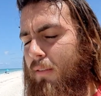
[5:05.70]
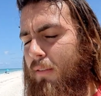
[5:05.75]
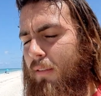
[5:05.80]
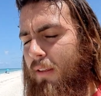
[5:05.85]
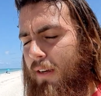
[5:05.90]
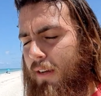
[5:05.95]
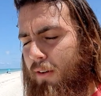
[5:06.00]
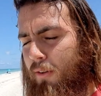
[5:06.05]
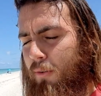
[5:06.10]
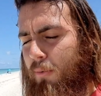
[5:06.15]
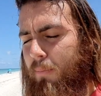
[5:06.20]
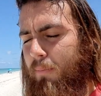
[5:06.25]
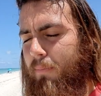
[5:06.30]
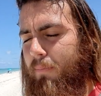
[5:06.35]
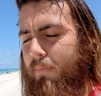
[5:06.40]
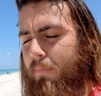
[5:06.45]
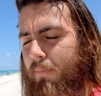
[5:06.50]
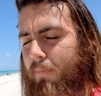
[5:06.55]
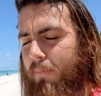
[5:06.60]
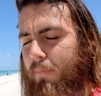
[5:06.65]
Now,
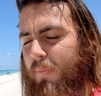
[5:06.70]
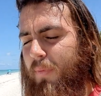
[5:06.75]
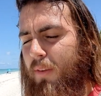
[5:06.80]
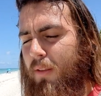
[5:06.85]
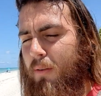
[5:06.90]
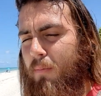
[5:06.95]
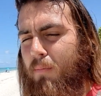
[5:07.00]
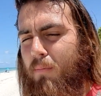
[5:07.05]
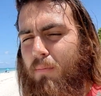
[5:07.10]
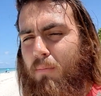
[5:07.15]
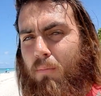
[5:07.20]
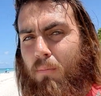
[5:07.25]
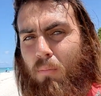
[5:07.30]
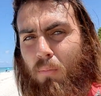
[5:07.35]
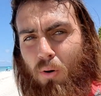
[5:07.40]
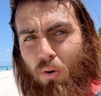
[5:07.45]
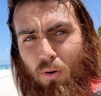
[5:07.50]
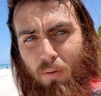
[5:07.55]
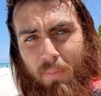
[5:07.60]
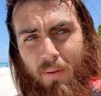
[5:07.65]

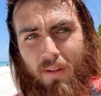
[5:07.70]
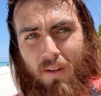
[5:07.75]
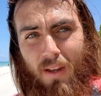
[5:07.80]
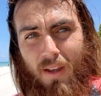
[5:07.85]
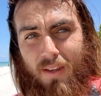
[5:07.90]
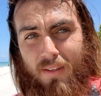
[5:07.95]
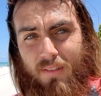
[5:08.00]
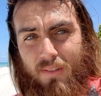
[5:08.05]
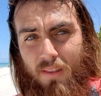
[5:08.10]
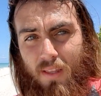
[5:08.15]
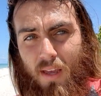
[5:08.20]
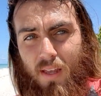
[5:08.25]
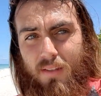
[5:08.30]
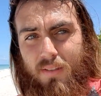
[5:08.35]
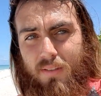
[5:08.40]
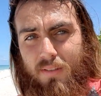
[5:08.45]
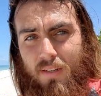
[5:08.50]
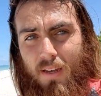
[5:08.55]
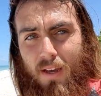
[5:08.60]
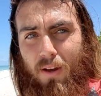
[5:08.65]
morbid as
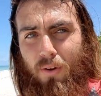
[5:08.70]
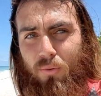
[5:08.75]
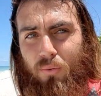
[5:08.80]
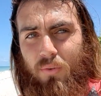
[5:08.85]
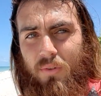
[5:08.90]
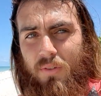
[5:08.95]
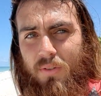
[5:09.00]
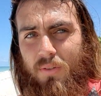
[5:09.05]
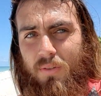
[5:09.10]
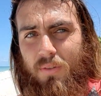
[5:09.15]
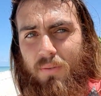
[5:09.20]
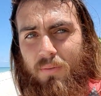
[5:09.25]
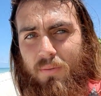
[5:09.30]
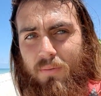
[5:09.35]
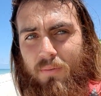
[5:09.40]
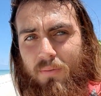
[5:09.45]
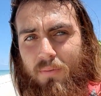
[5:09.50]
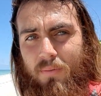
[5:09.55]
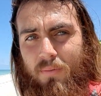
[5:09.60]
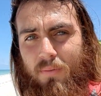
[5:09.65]
that sounds,
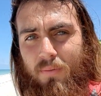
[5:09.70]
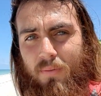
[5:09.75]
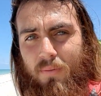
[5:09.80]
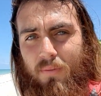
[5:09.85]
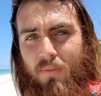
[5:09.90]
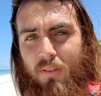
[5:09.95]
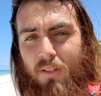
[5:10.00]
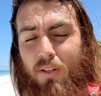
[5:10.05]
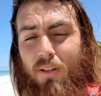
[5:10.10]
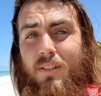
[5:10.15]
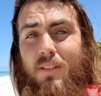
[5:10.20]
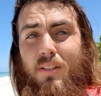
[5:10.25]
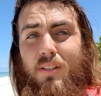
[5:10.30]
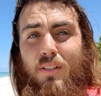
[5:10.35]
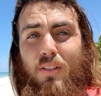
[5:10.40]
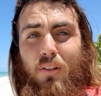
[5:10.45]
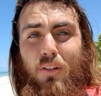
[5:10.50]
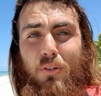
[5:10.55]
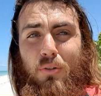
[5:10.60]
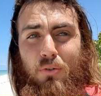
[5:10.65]
there is a
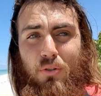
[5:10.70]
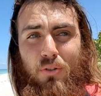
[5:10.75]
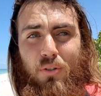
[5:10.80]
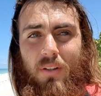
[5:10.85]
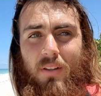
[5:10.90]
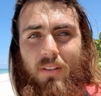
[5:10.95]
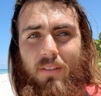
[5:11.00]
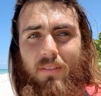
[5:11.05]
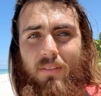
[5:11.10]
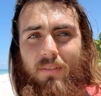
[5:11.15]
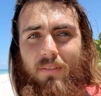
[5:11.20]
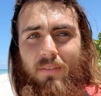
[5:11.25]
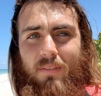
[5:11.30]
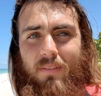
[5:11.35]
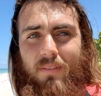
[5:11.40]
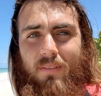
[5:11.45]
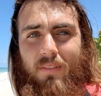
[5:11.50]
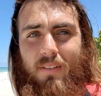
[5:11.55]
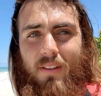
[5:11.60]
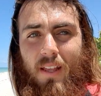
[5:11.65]
solution
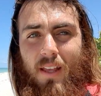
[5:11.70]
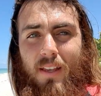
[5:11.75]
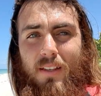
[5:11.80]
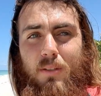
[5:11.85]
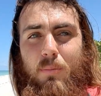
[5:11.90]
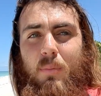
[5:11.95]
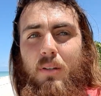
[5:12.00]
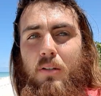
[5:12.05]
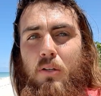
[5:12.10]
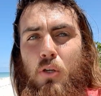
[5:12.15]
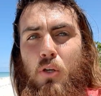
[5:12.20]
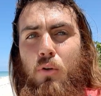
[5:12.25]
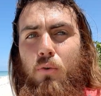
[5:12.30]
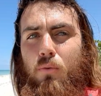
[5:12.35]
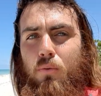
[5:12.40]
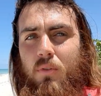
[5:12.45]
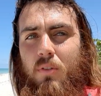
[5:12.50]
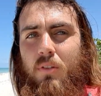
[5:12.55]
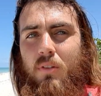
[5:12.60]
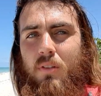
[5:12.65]
that has been
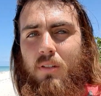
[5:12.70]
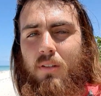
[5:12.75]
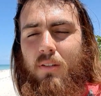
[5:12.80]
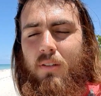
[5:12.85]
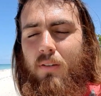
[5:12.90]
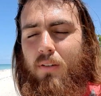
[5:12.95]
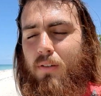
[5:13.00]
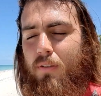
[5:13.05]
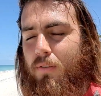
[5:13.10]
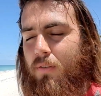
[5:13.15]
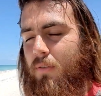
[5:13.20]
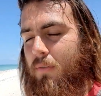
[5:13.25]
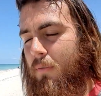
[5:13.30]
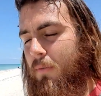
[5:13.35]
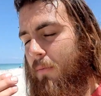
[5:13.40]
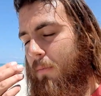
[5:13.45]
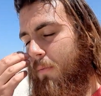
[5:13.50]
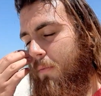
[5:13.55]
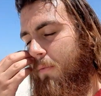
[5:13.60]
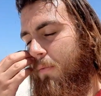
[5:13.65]
used
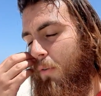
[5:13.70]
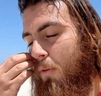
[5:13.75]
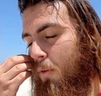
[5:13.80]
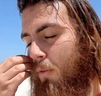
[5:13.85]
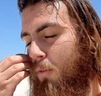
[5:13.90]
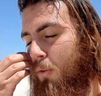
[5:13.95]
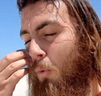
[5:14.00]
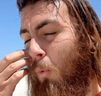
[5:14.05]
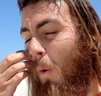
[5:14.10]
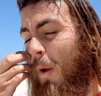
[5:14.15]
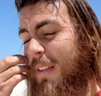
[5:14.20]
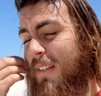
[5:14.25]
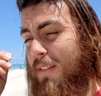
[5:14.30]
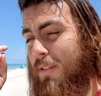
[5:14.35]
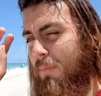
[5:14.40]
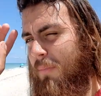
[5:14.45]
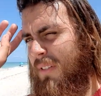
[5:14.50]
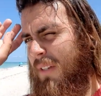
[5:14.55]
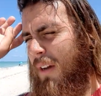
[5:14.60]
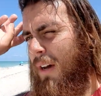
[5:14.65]
for quite
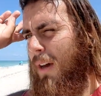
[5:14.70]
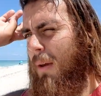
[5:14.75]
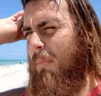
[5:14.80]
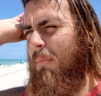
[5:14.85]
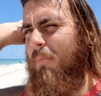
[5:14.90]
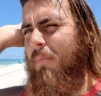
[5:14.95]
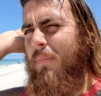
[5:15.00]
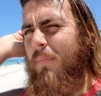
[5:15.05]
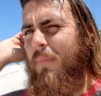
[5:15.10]
some time.